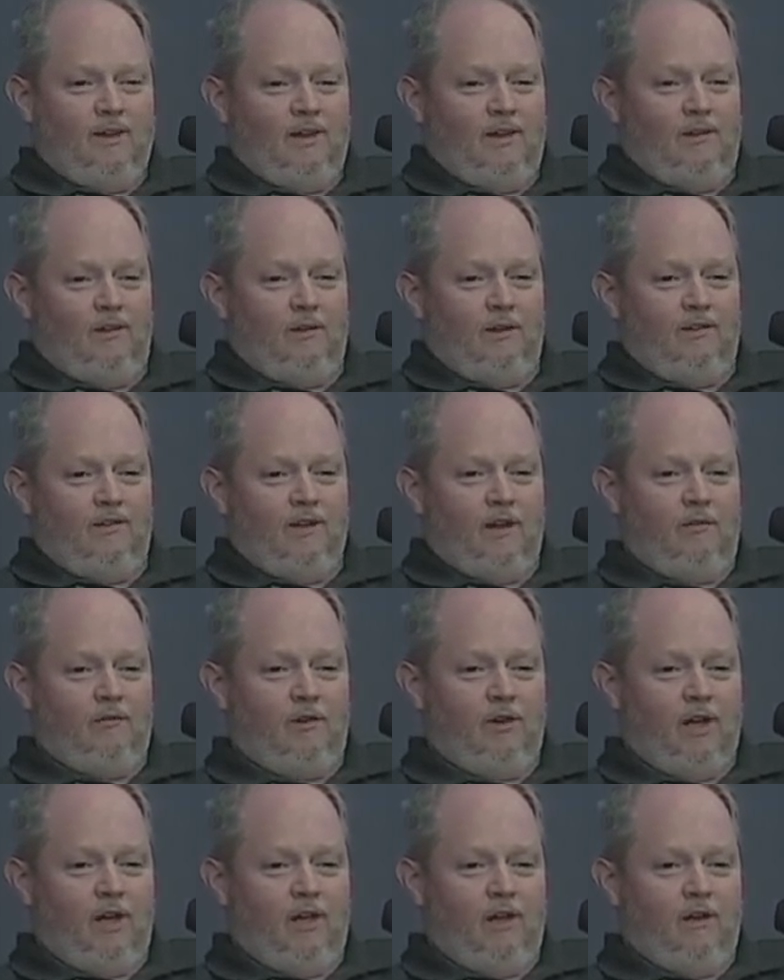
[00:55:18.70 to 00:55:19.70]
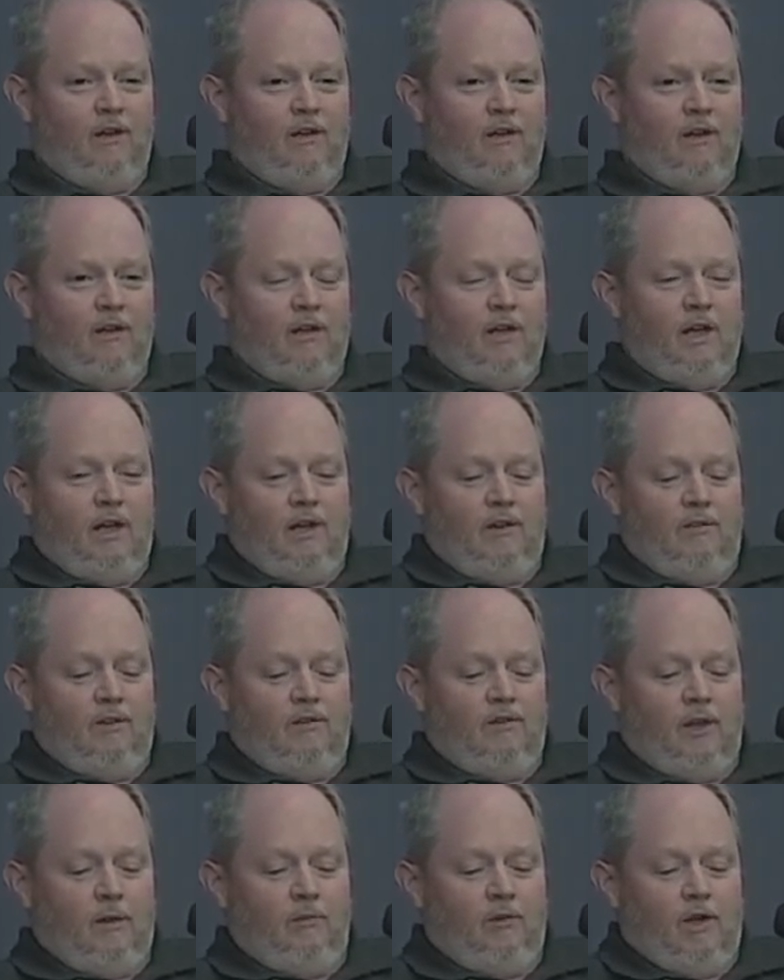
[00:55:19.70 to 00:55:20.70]
you know, it's never done and at
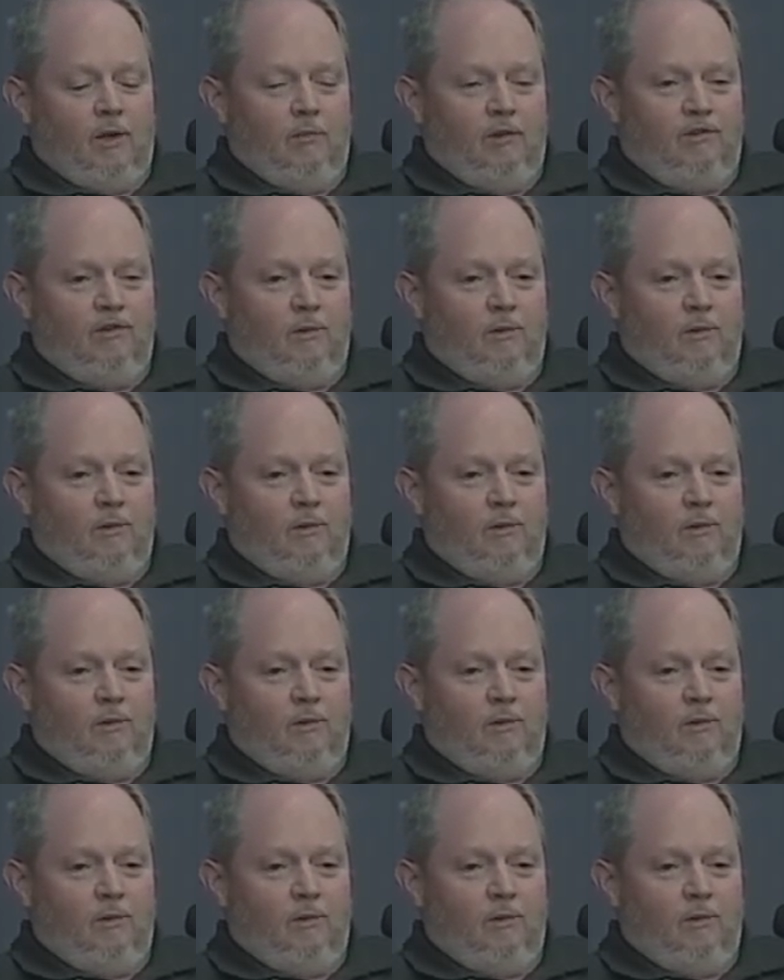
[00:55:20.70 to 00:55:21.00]
the same time